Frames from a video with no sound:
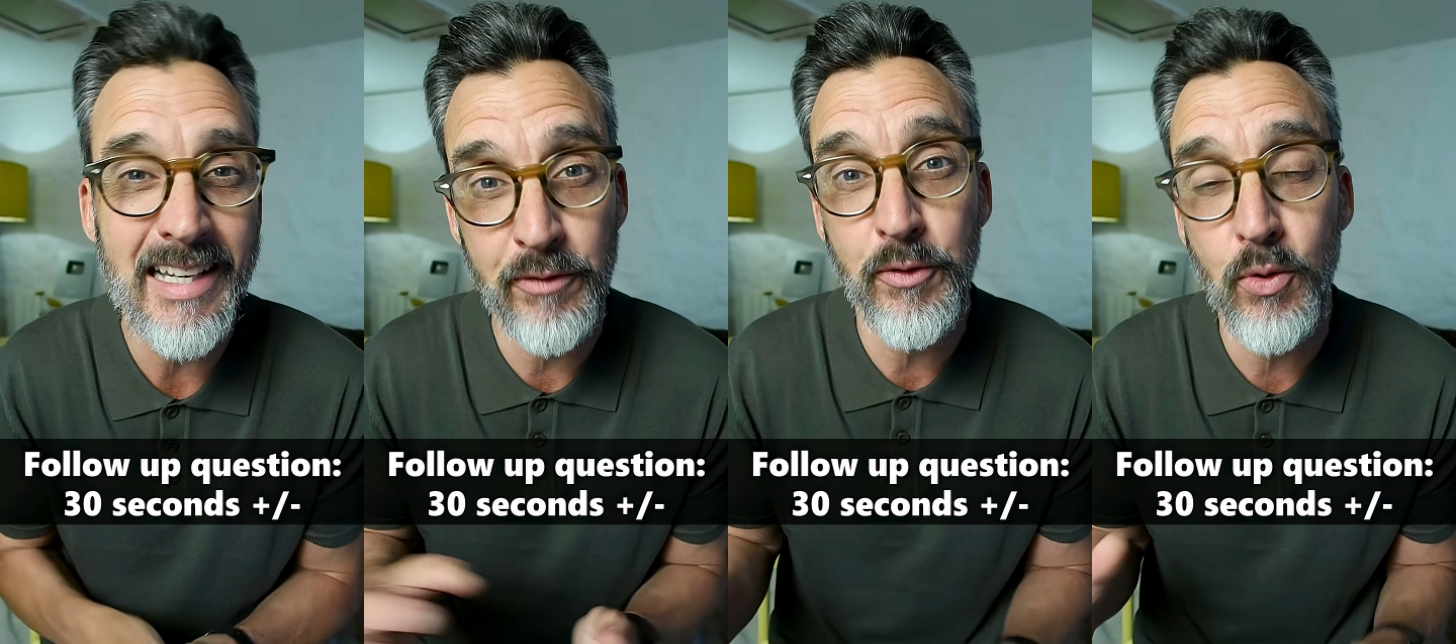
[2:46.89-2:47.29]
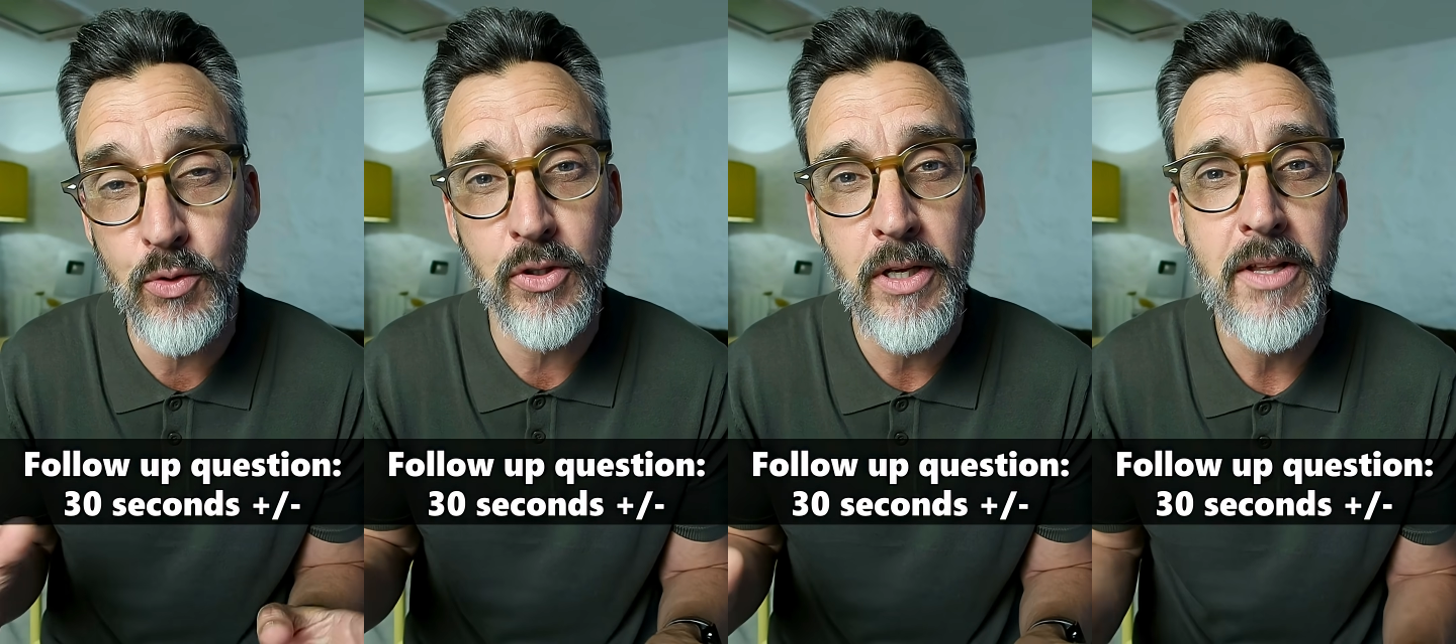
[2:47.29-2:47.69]
and of
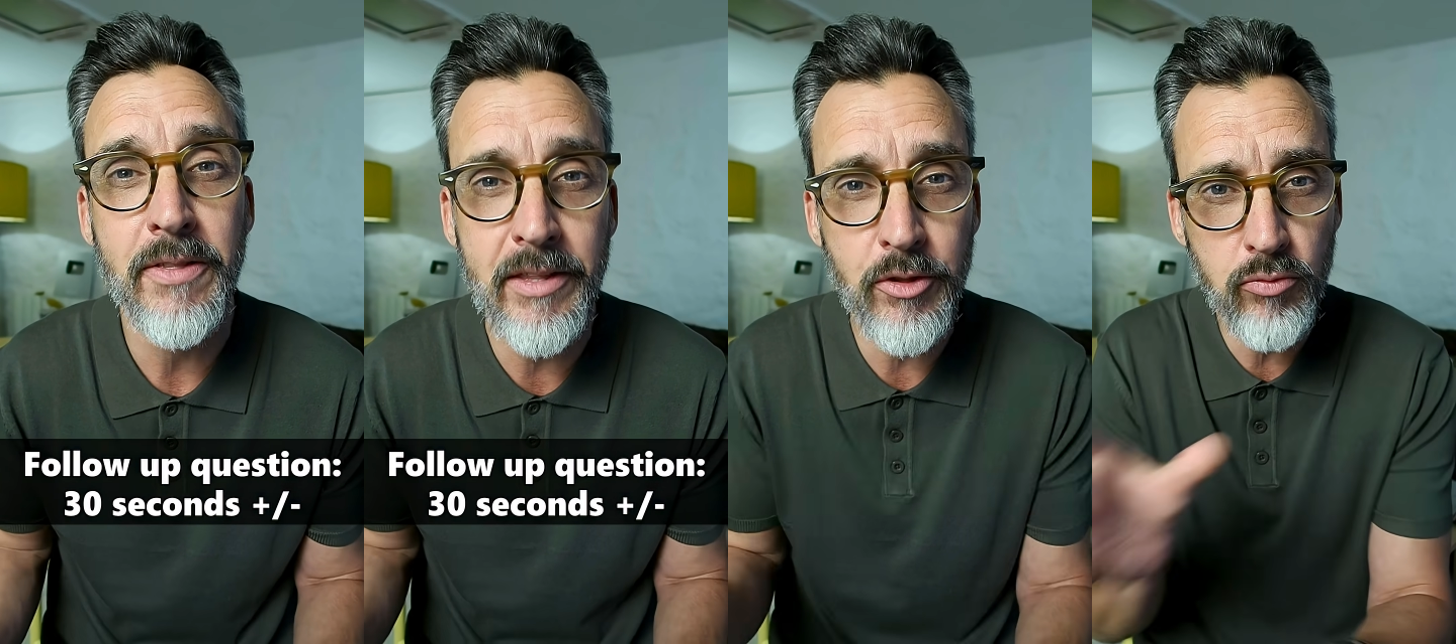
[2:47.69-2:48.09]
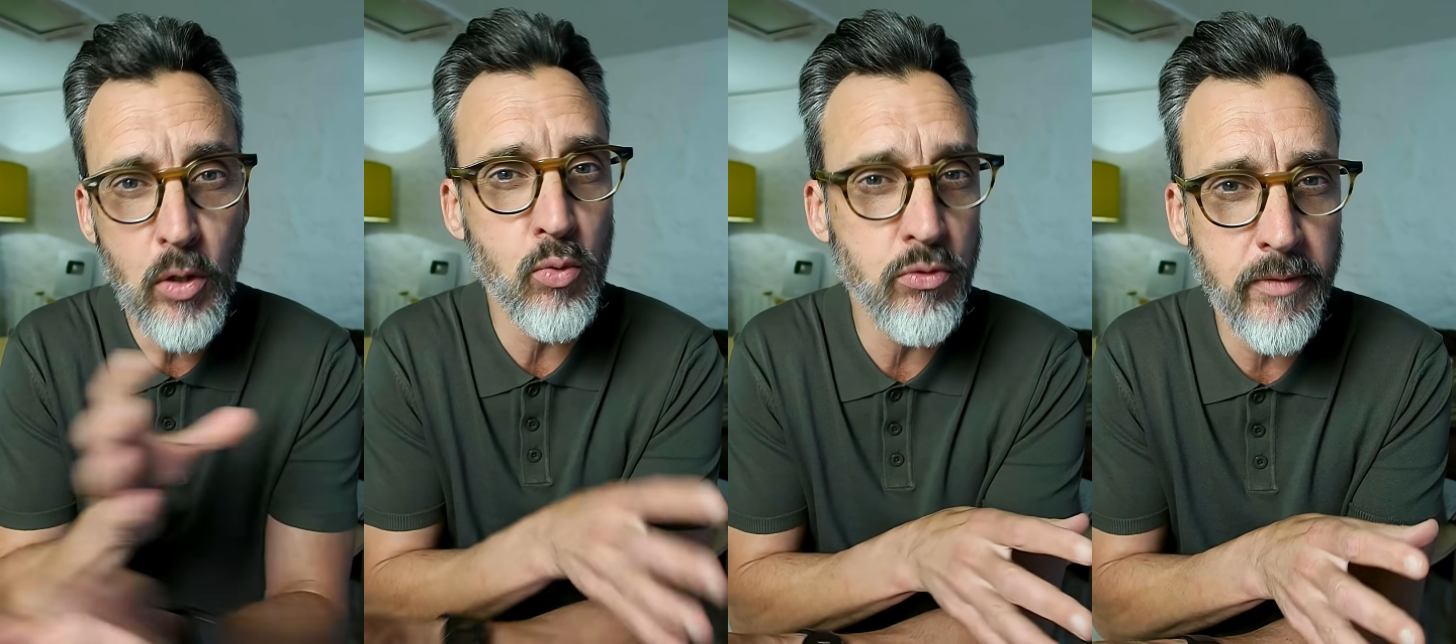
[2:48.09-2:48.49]
course then the
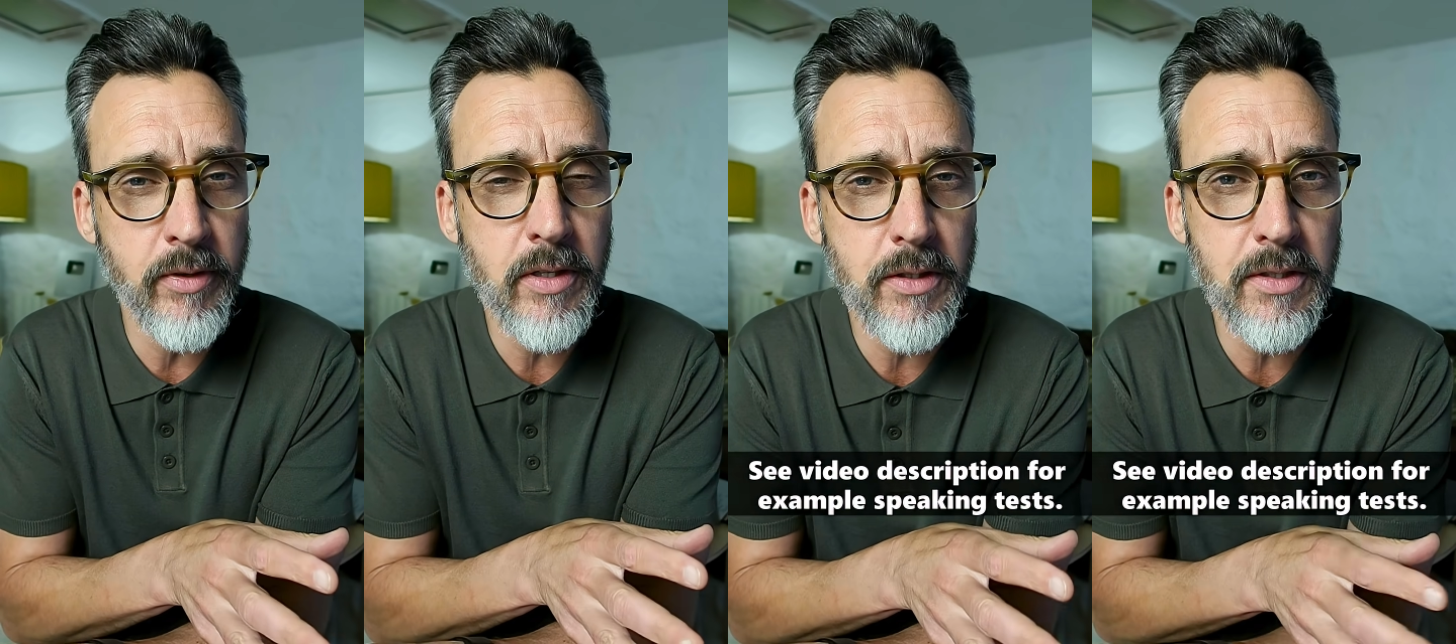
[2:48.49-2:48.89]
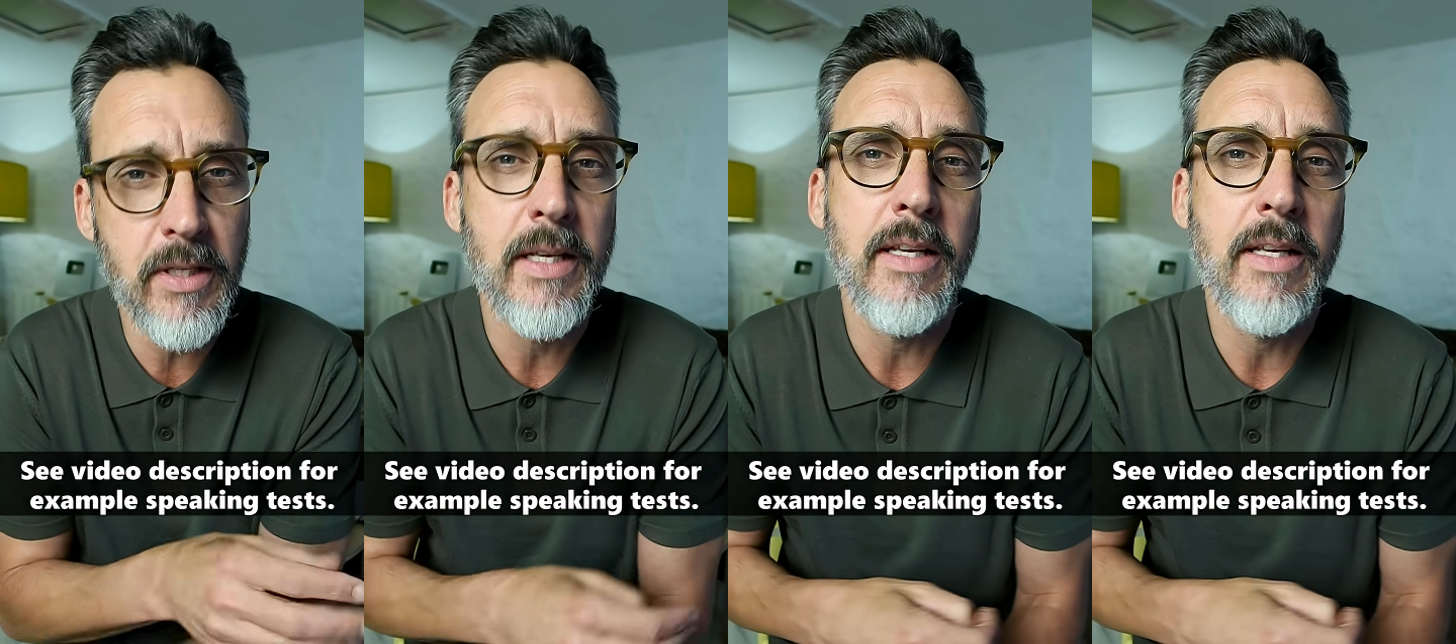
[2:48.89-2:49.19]
roles reverse.